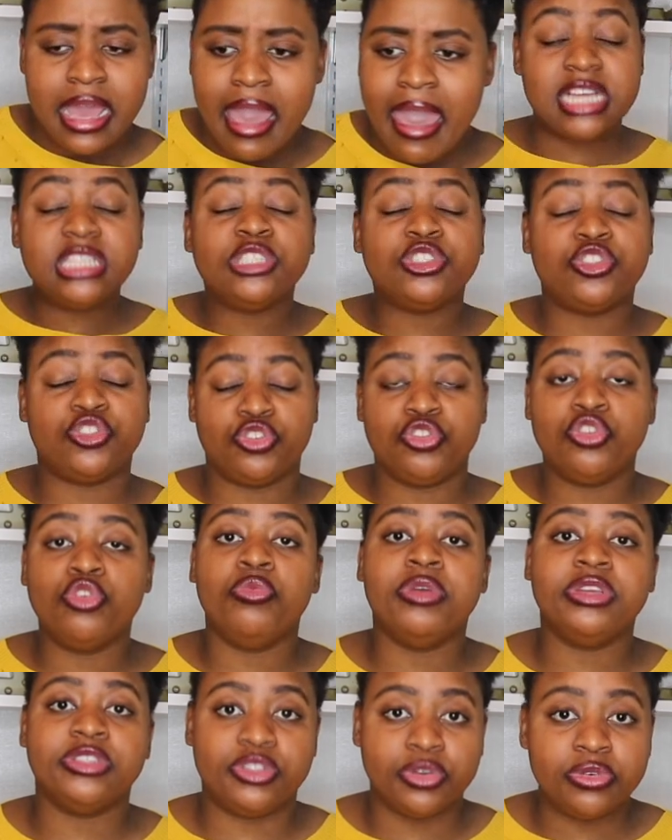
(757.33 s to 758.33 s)
Yes, it's true.
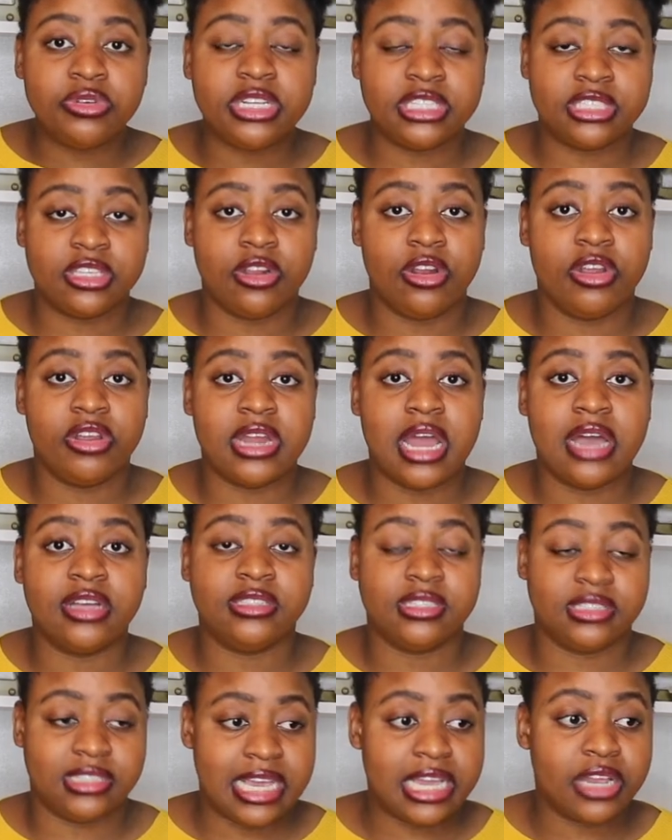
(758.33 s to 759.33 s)
We do need to learn how
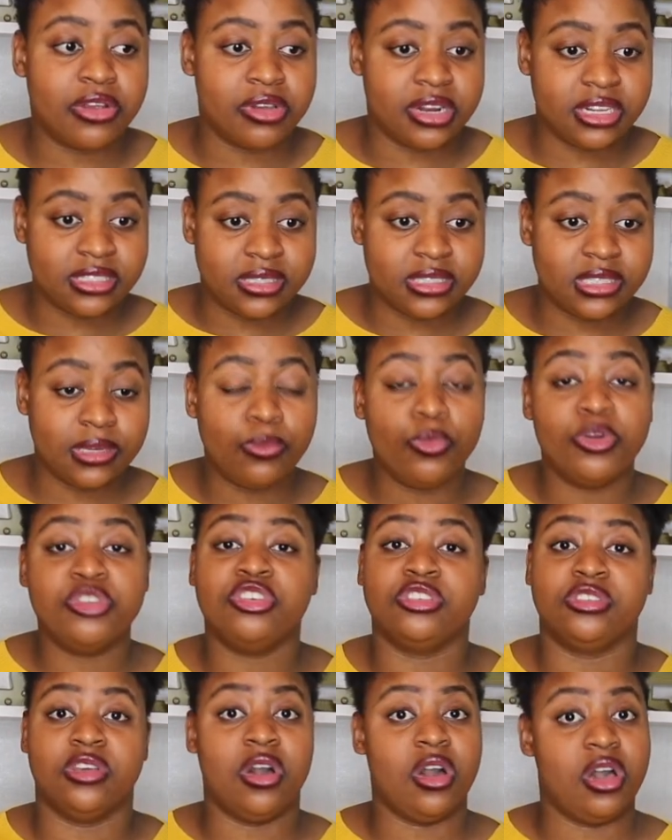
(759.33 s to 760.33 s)
to take criticism,
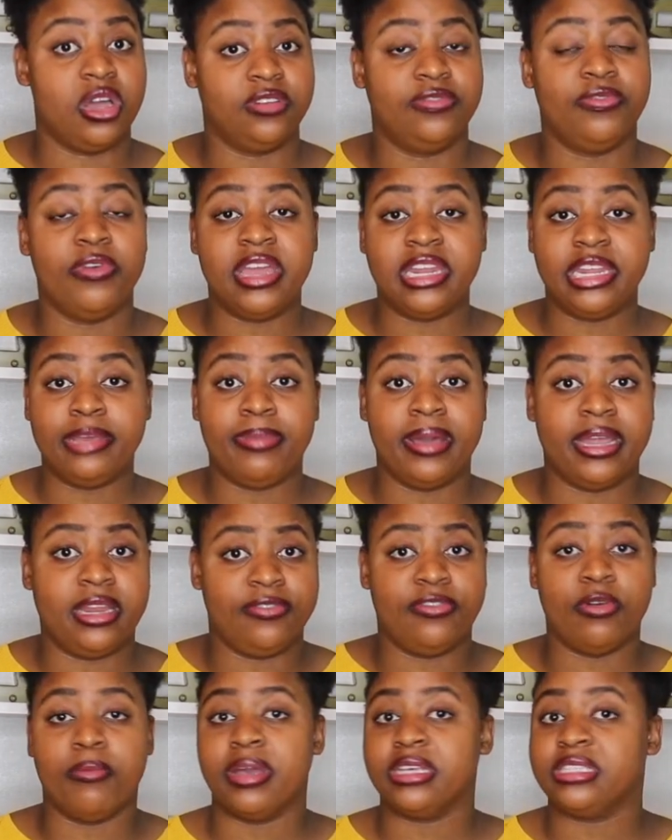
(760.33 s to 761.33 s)
which is hard for anybody,
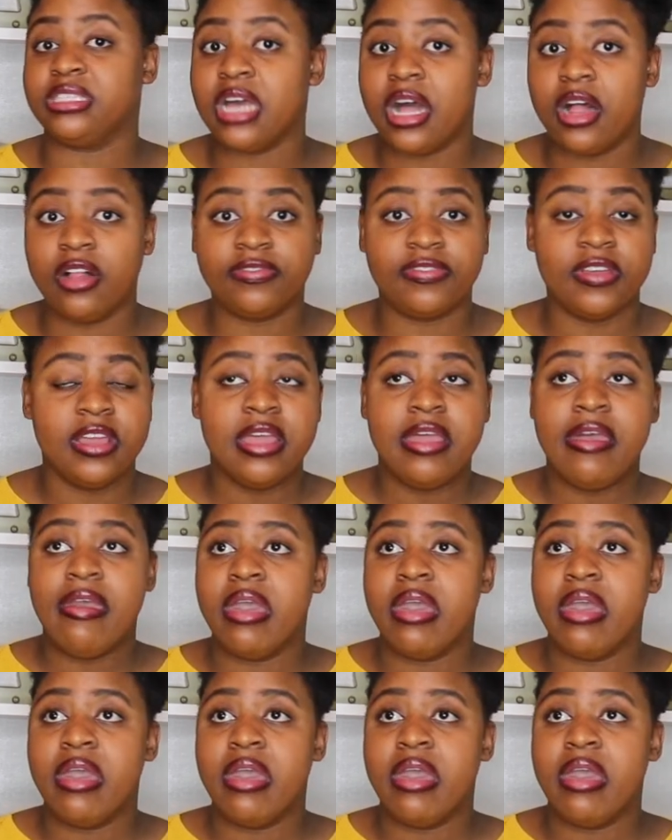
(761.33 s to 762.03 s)
for myself,